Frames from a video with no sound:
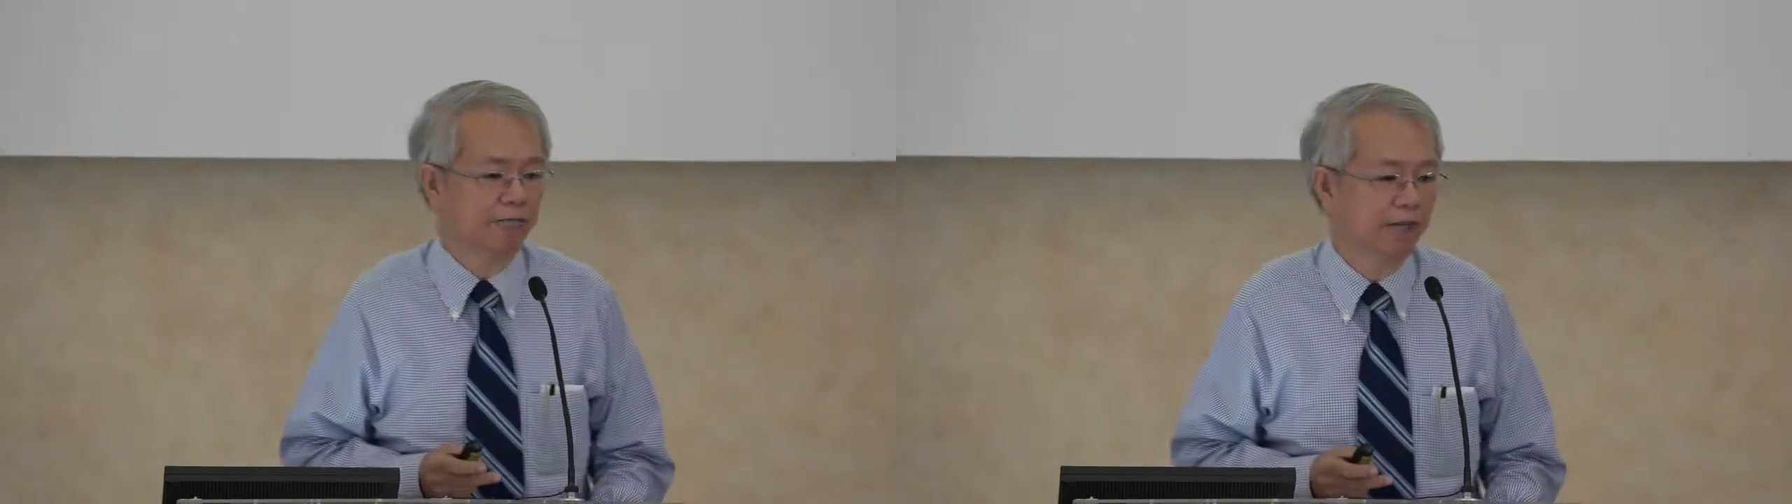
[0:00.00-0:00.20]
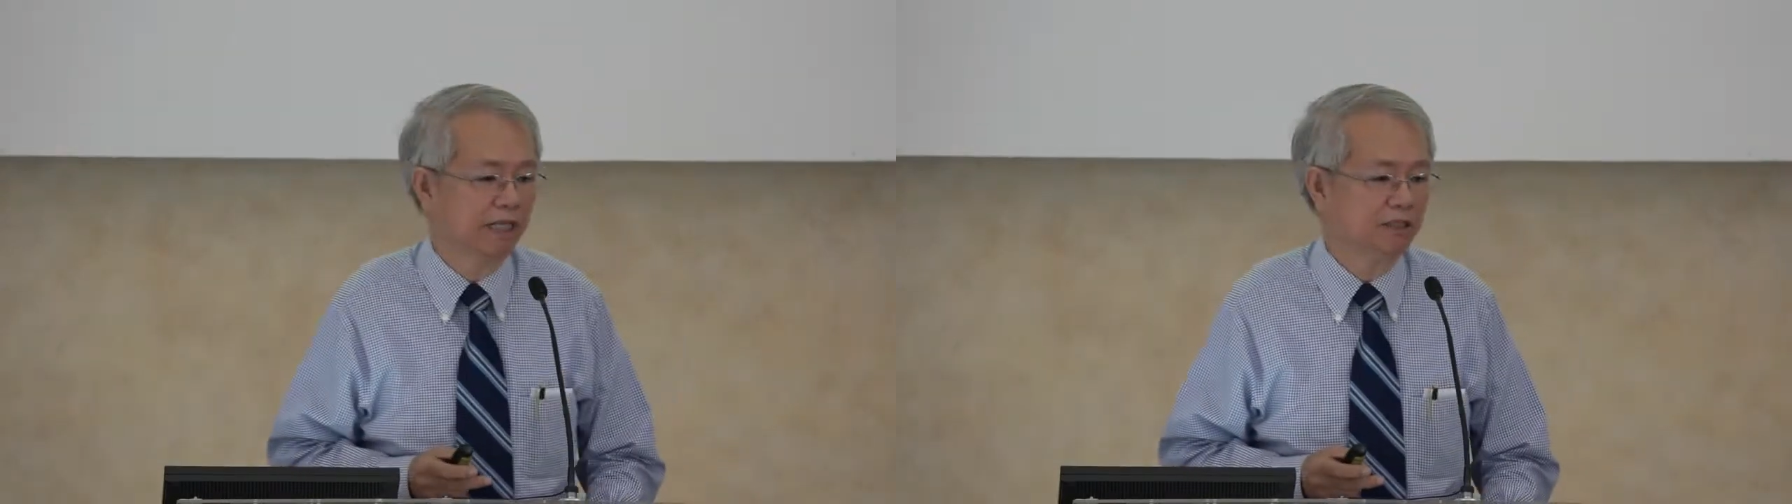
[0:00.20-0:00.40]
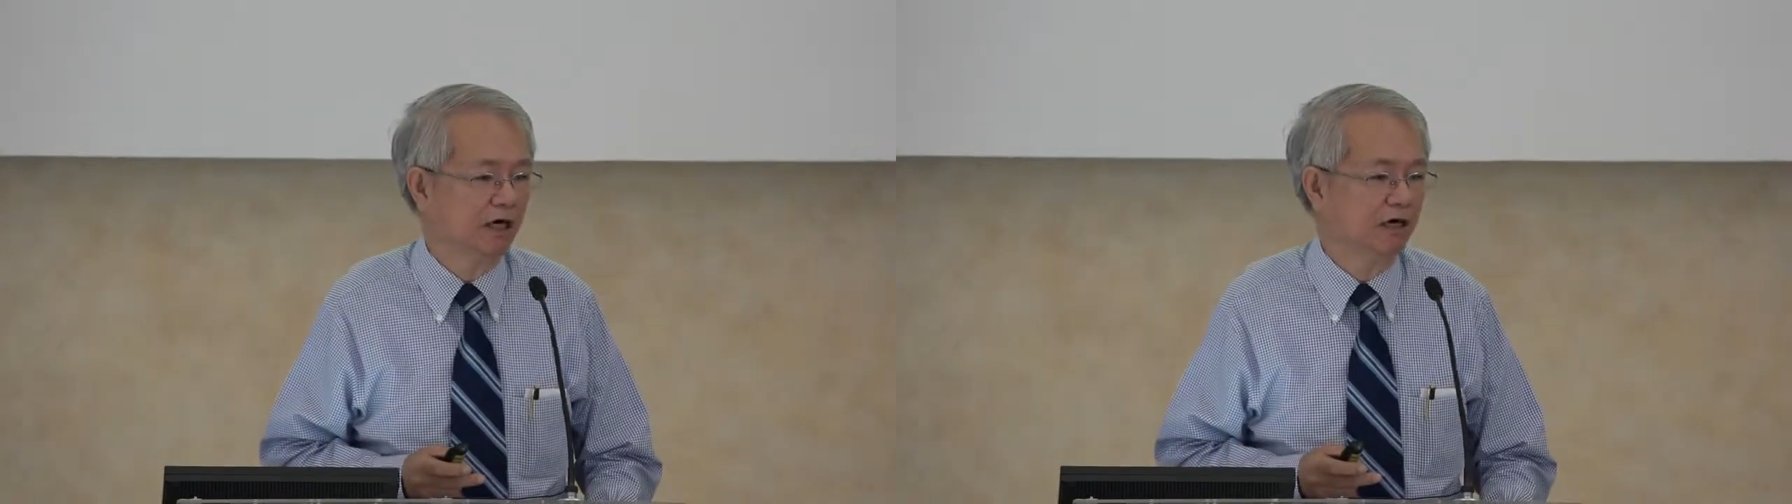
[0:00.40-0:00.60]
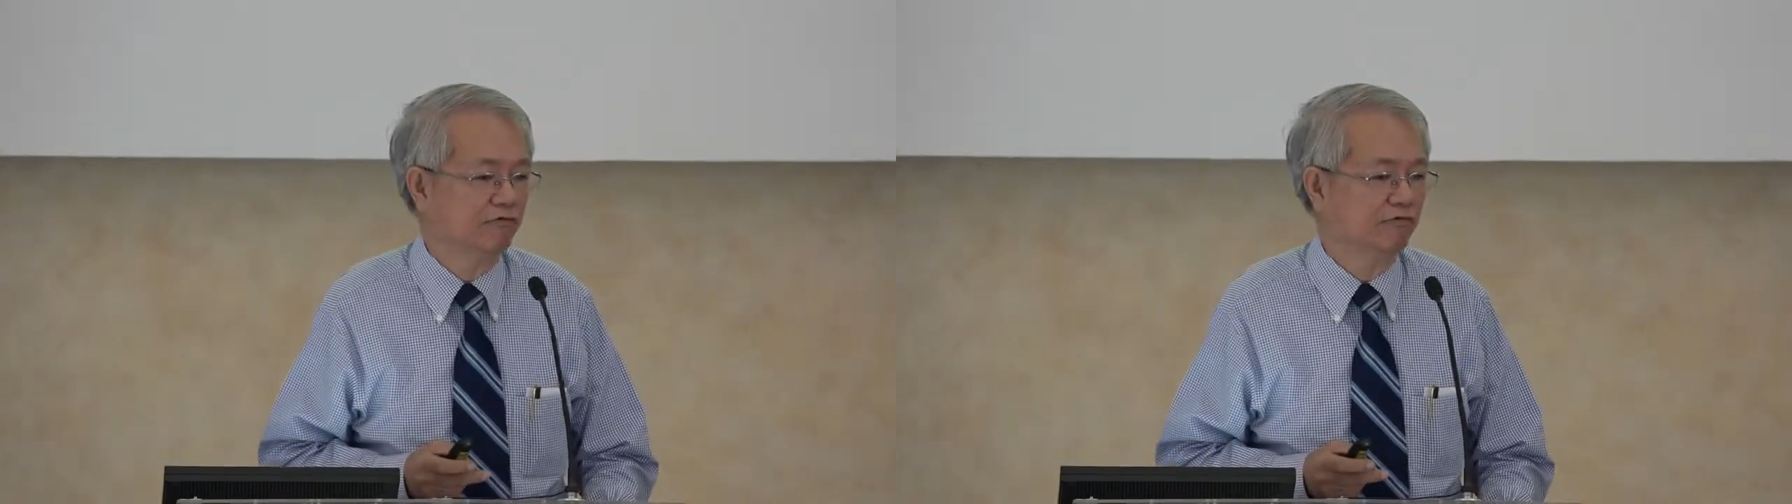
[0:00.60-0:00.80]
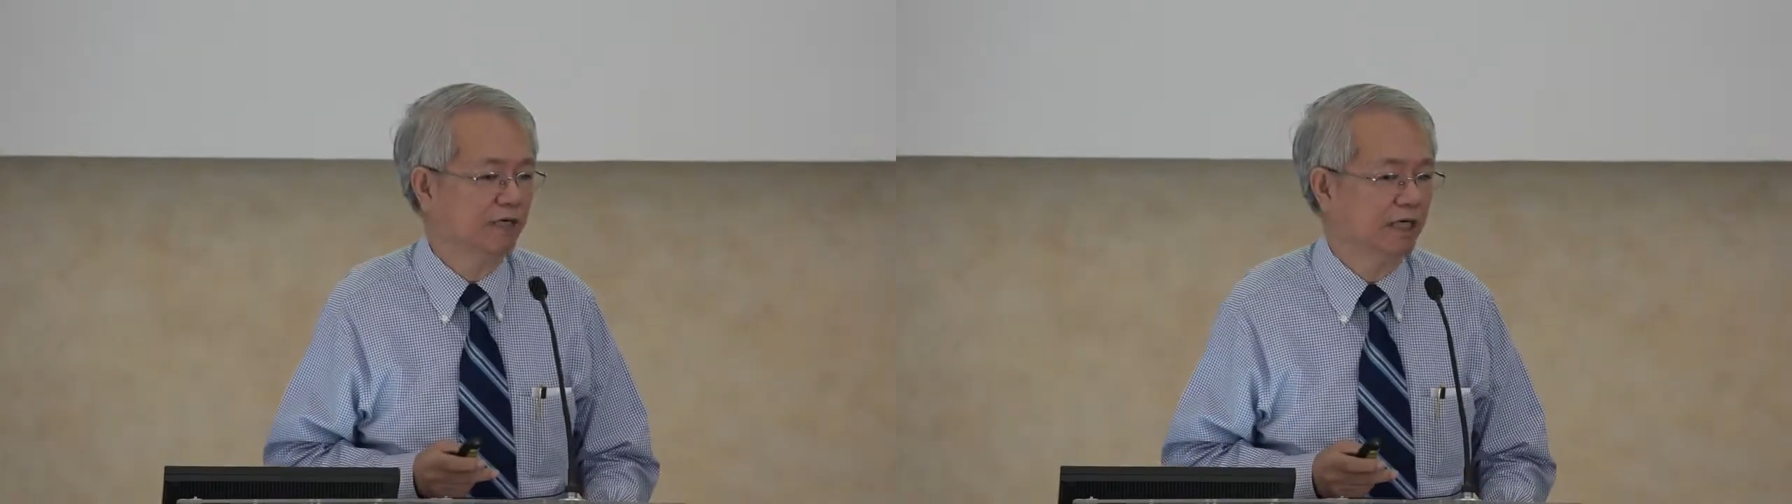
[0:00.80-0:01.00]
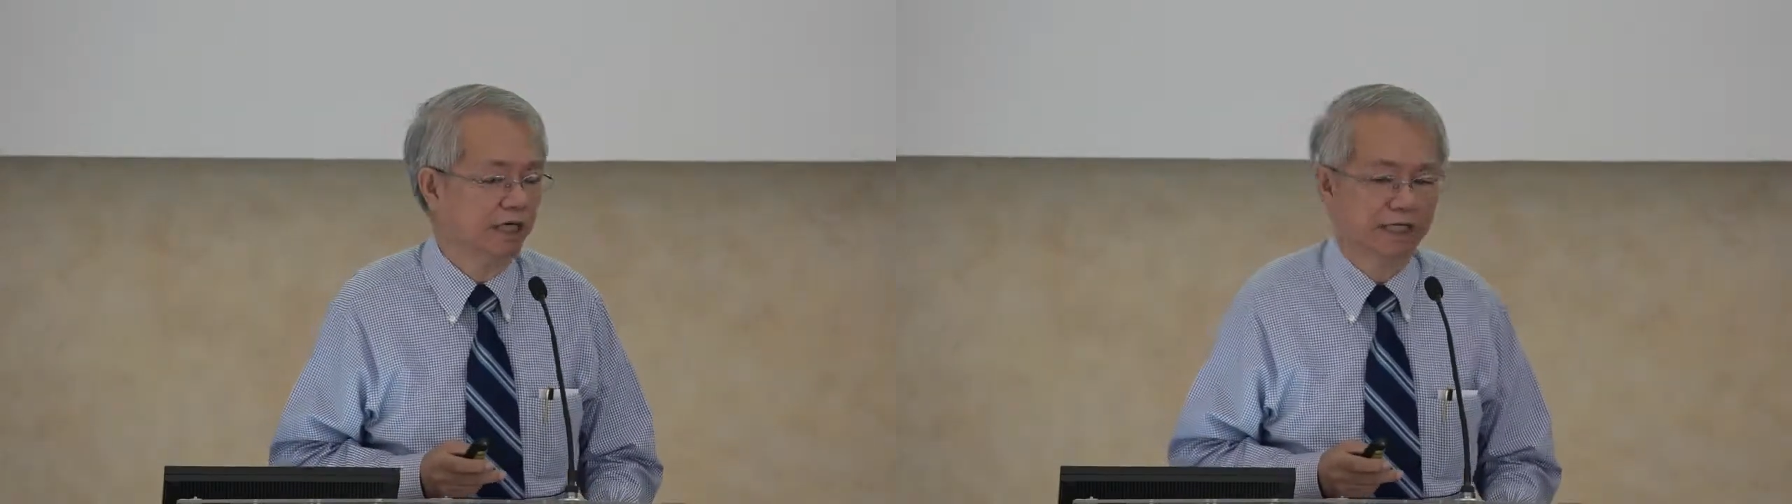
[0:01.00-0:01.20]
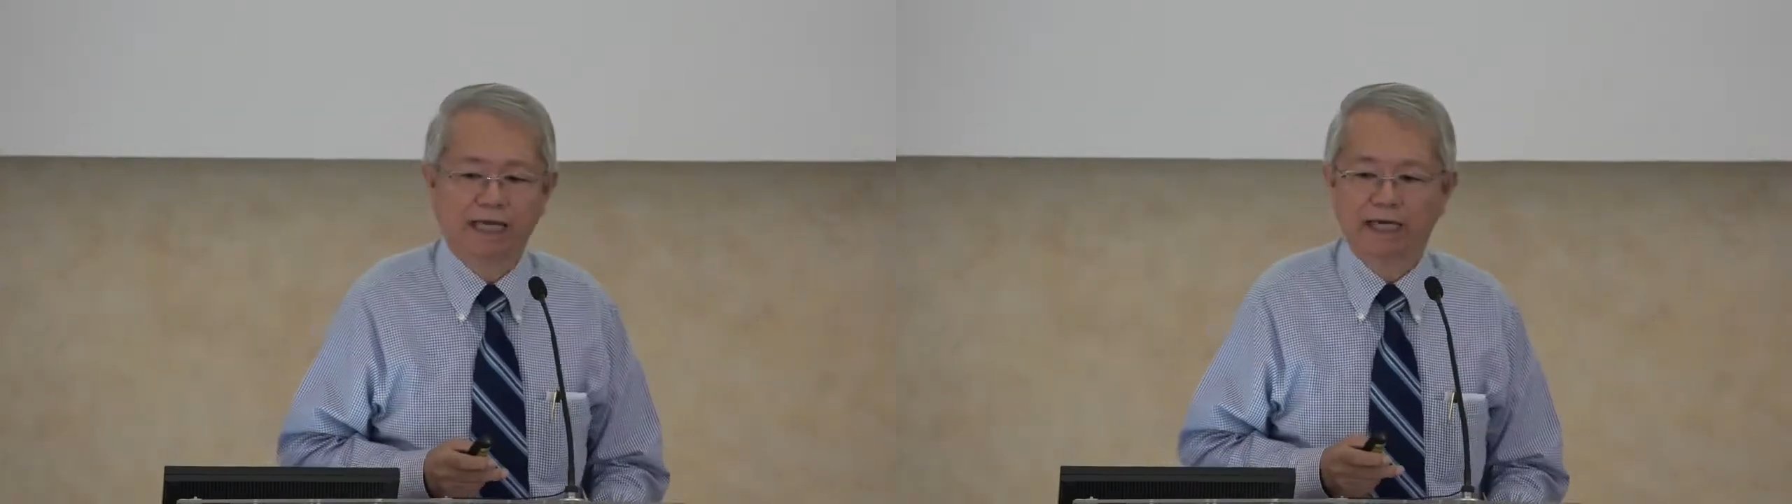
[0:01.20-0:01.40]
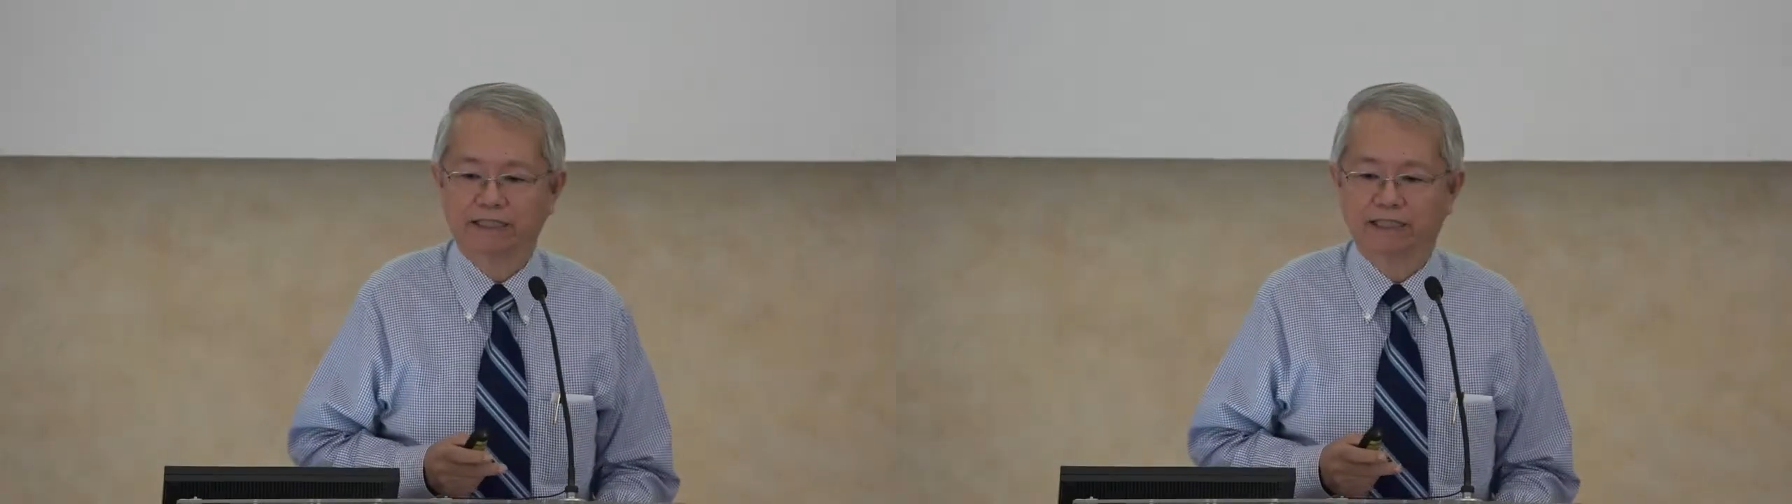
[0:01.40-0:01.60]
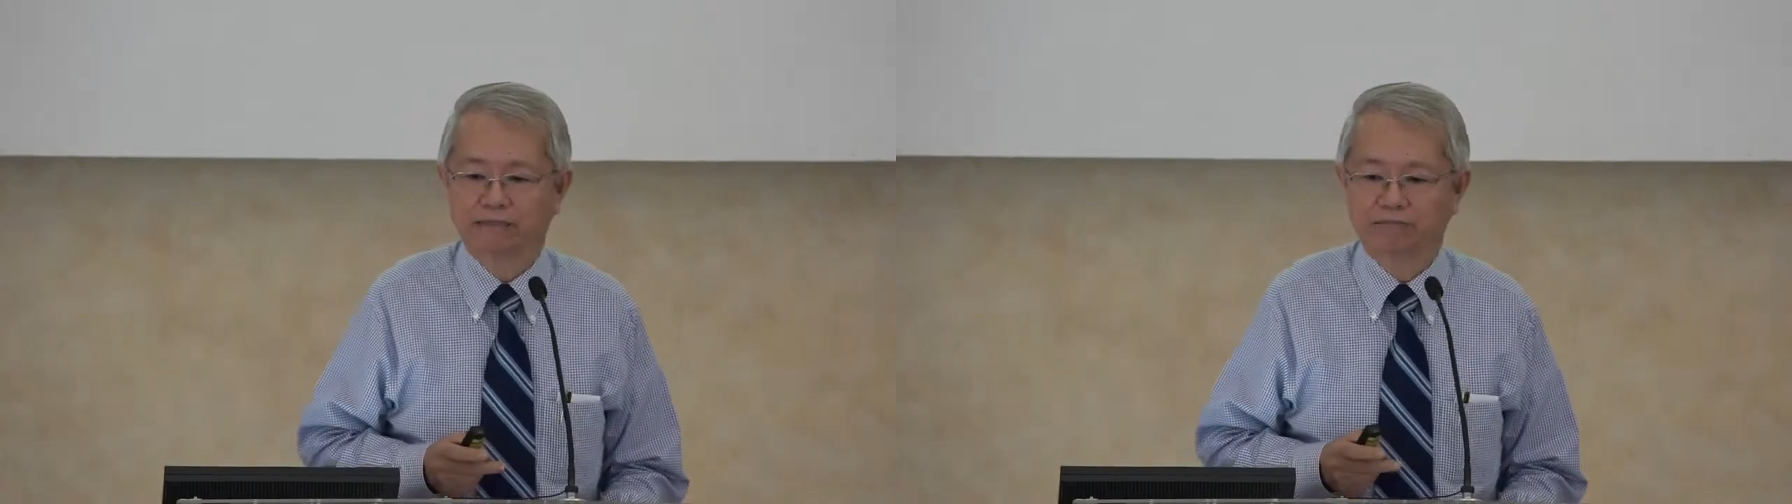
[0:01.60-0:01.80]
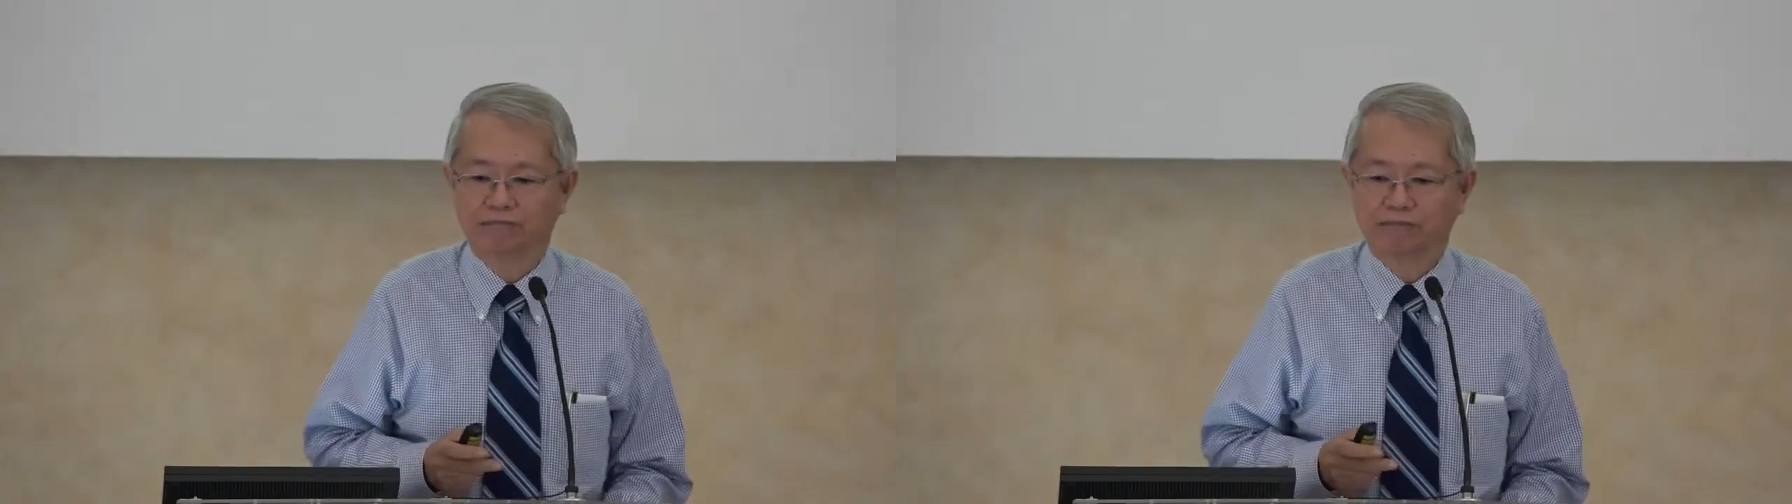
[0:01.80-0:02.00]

part of a care team.